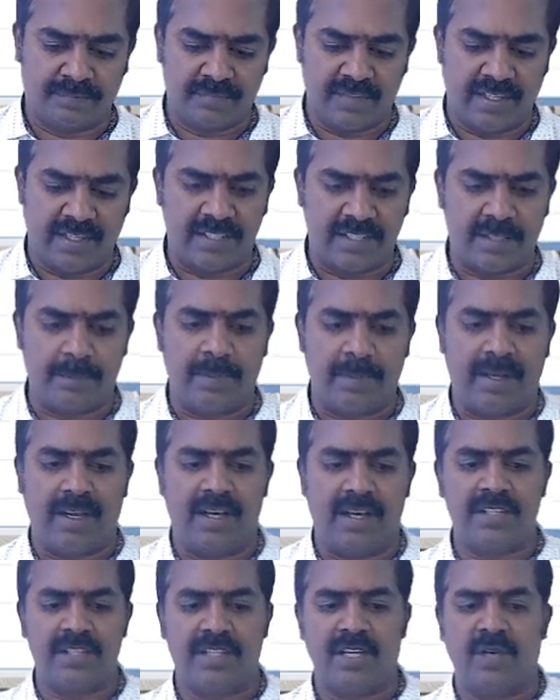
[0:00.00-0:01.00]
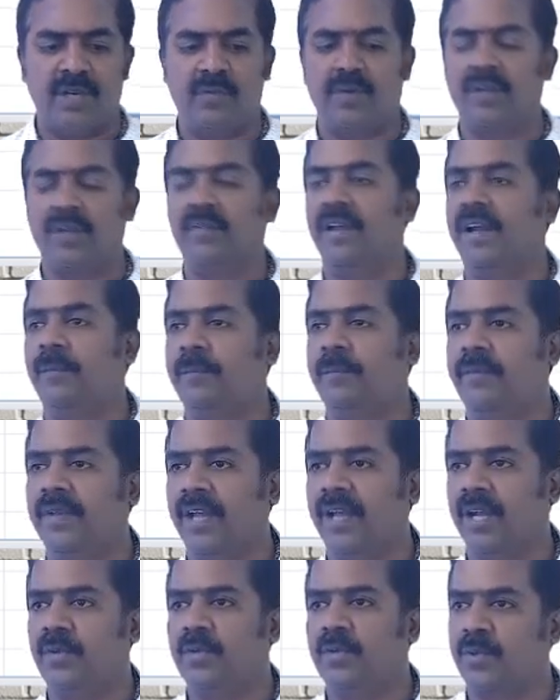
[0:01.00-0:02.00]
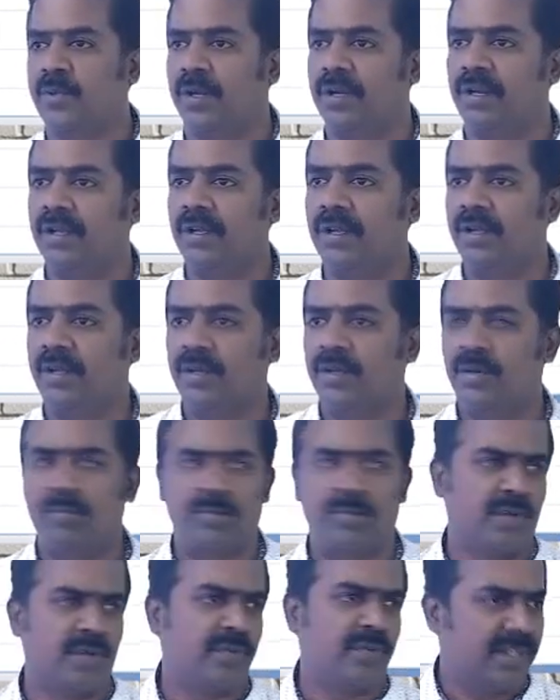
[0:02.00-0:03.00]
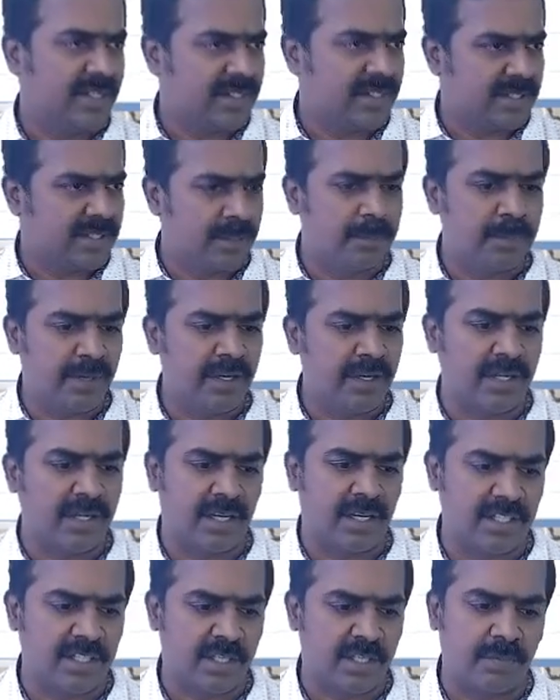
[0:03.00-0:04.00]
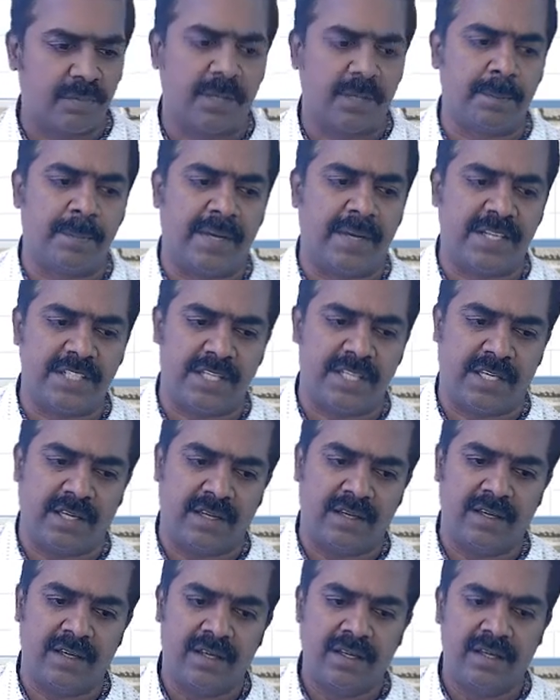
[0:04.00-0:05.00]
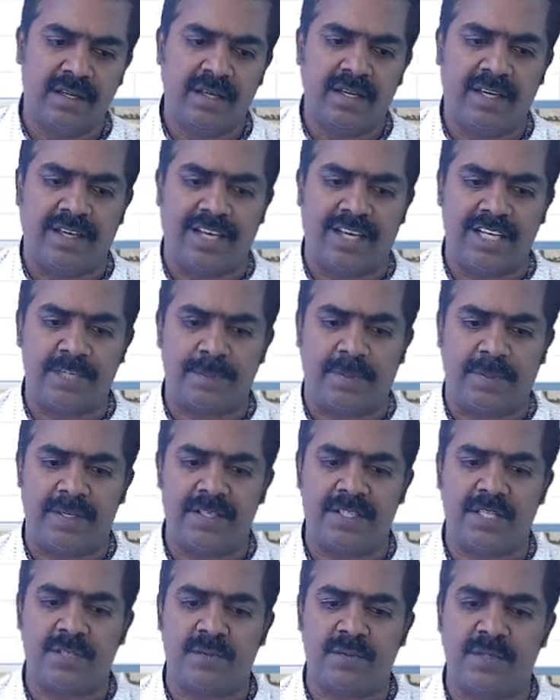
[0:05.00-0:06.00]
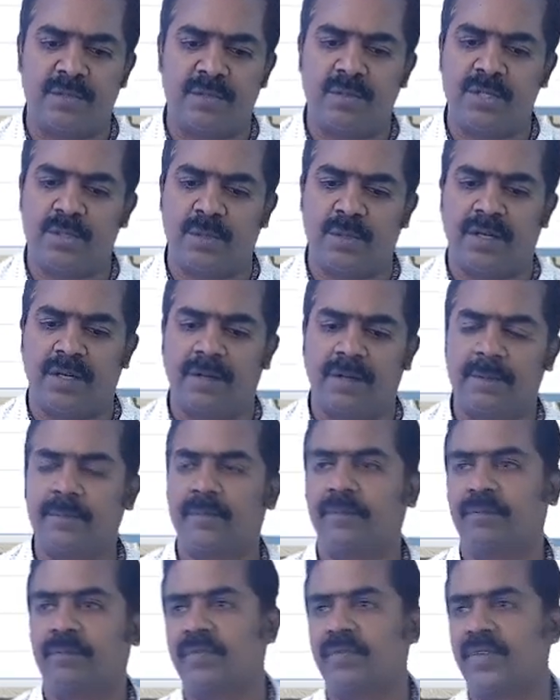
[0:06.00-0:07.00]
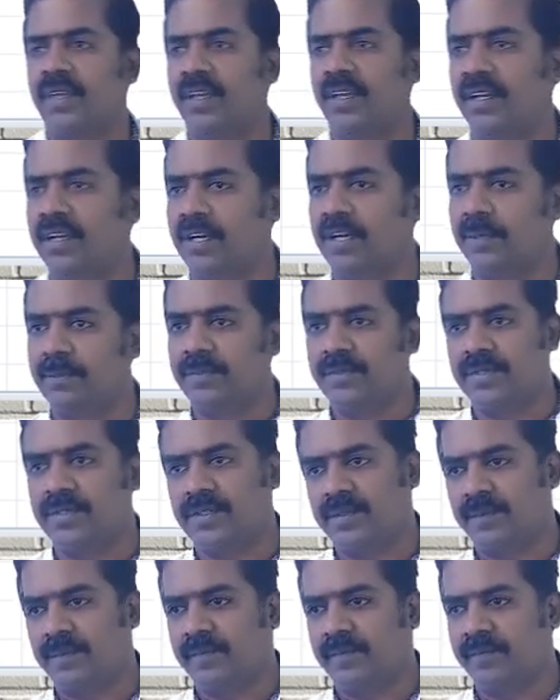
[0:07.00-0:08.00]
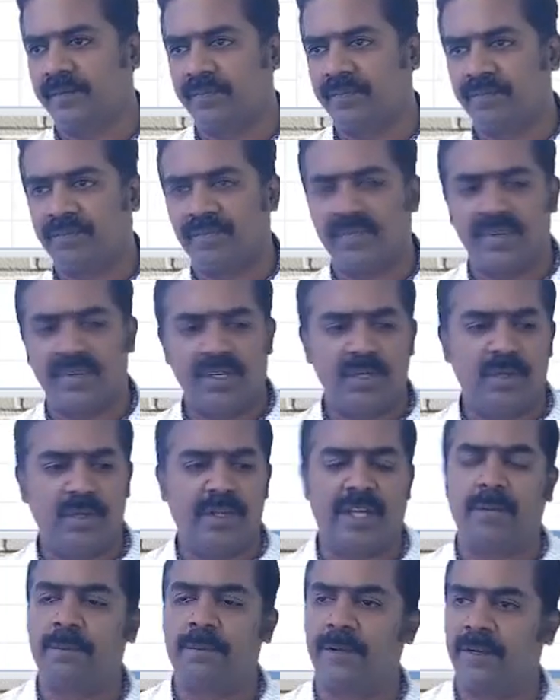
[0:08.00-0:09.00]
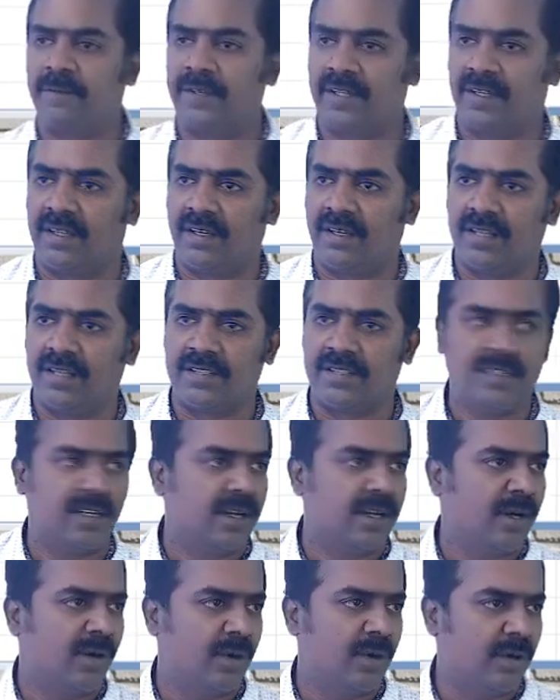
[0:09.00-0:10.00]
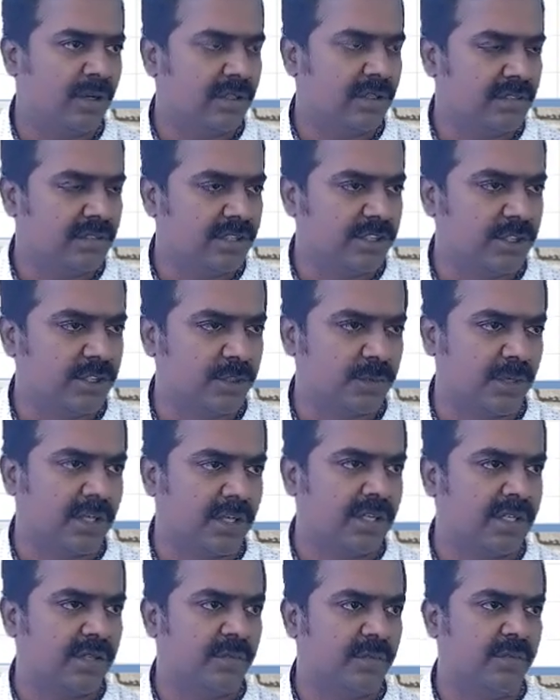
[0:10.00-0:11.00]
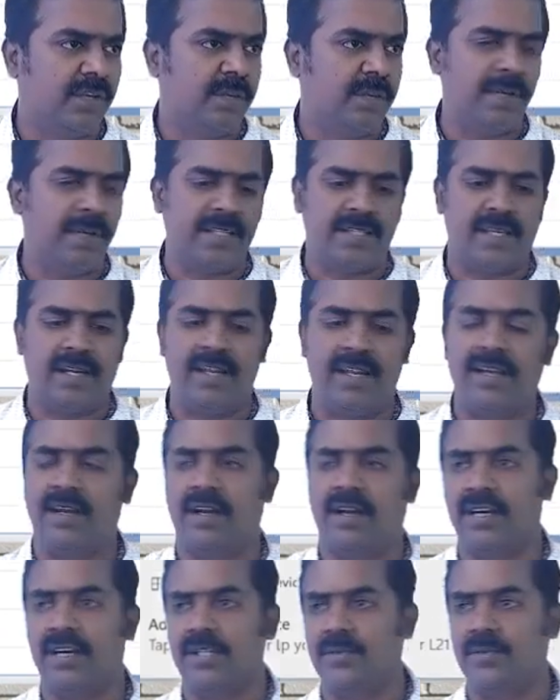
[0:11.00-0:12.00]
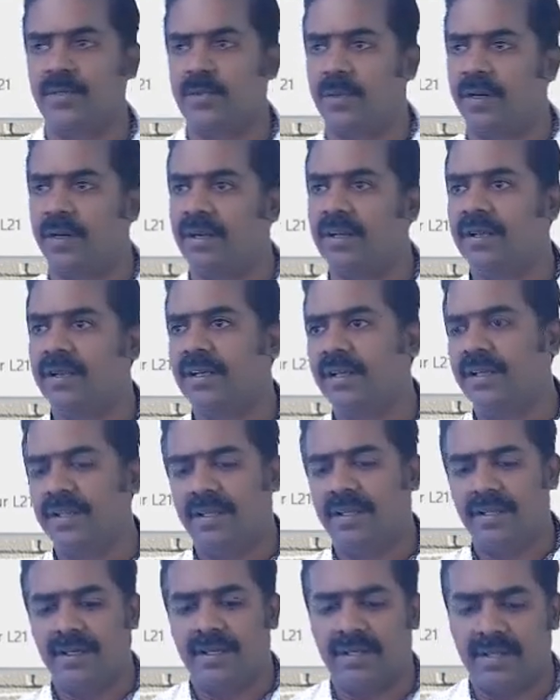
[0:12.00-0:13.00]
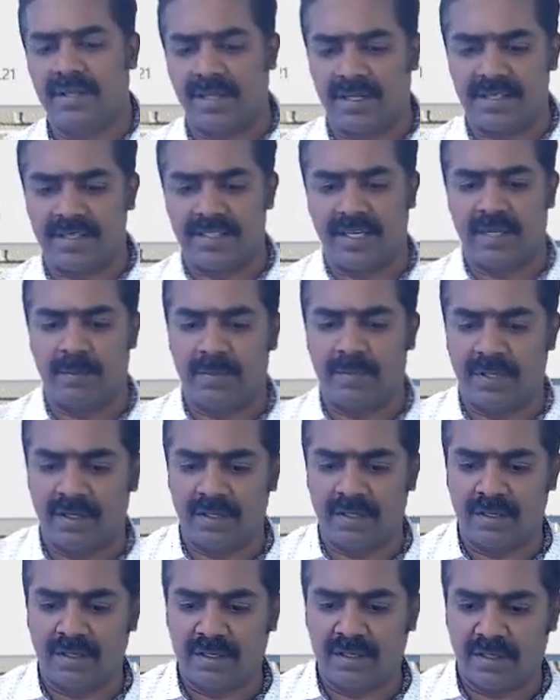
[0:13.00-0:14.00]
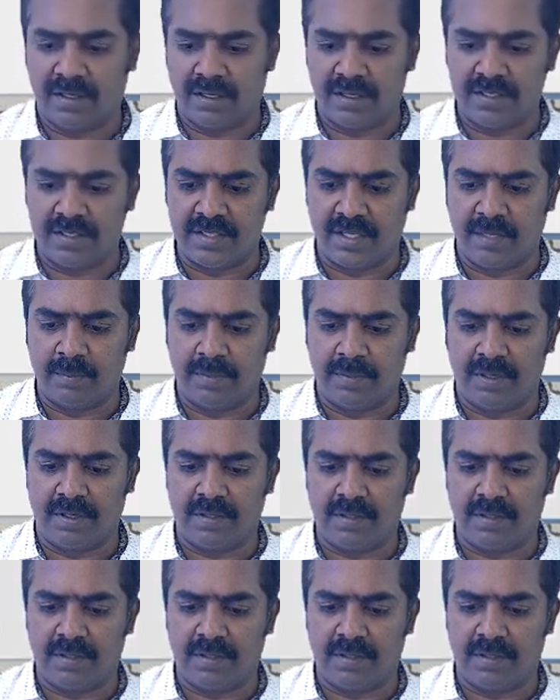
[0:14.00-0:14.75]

As a balancing for we'll get which one? Profit. Simple concept of matching expenses with which one? Incomes. You get profit or loss. This is what we basically called as which one? Consignment. Consignment.